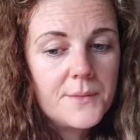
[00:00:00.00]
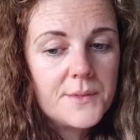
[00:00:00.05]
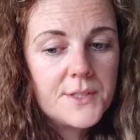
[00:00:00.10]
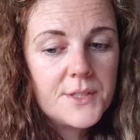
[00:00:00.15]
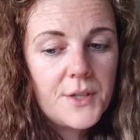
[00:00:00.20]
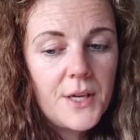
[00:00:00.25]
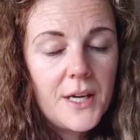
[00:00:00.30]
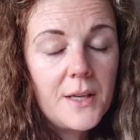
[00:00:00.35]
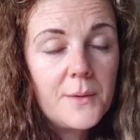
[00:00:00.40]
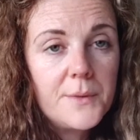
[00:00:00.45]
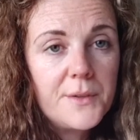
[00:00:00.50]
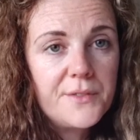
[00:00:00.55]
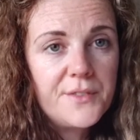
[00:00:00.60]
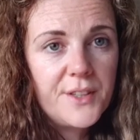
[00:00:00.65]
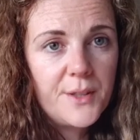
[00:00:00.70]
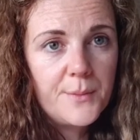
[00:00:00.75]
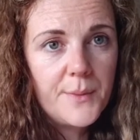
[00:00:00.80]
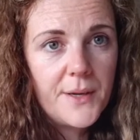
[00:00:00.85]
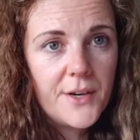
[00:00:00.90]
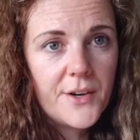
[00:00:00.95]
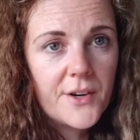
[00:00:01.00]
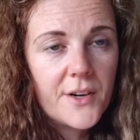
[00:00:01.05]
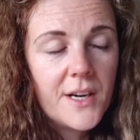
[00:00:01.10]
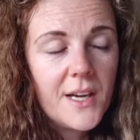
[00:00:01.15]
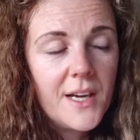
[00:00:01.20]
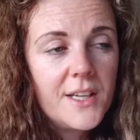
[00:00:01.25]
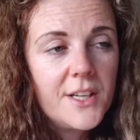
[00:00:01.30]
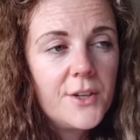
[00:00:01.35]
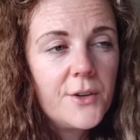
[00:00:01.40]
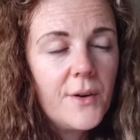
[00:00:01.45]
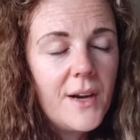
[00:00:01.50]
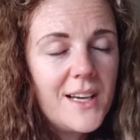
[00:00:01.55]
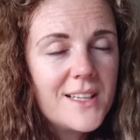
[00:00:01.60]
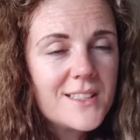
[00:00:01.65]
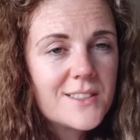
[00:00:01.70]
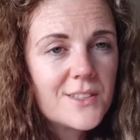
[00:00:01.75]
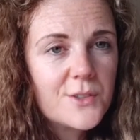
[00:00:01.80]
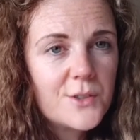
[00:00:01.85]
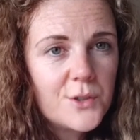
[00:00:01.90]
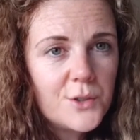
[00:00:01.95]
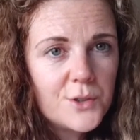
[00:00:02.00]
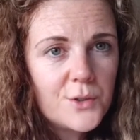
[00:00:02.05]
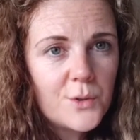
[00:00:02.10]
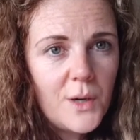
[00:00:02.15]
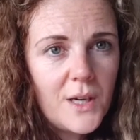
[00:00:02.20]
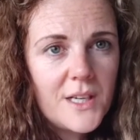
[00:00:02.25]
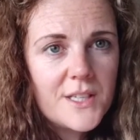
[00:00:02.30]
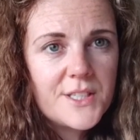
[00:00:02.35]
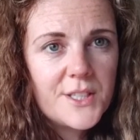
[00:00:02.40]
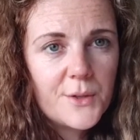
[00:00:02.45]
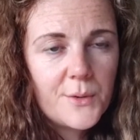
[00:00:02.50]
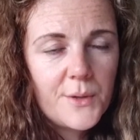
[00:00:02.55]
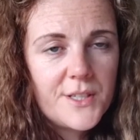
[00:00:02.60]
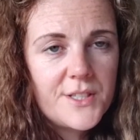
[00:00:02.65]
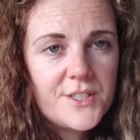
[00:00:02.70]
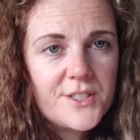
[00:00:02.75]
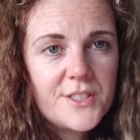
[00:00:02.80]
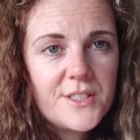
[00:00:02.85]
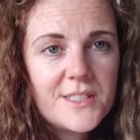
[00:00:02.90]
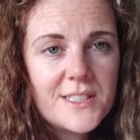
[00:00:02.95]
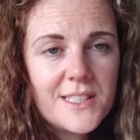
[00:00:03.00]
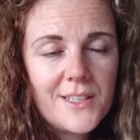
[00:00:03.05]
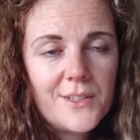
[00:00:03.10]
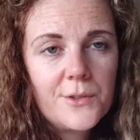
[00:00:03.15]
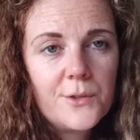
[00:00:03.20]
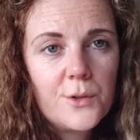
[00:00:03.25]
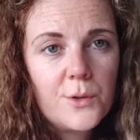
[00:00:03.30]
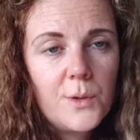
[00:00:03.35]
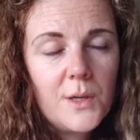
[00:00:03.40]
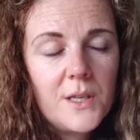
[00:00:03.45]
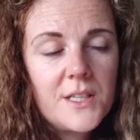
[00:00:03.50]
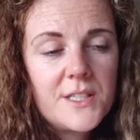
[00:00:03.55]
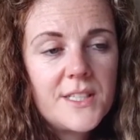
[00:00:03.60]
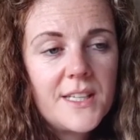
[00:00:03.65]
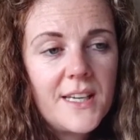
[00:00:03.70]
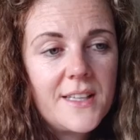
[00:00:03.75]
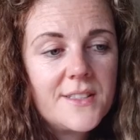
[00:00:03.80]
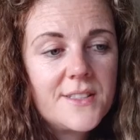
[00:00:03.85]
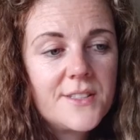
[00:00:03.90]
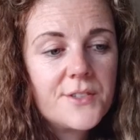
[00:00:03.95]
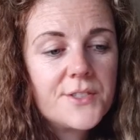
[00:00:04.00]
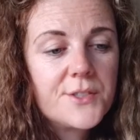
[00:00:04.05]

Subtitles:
help me feel better? Ask a good quality question to get a good quality answer.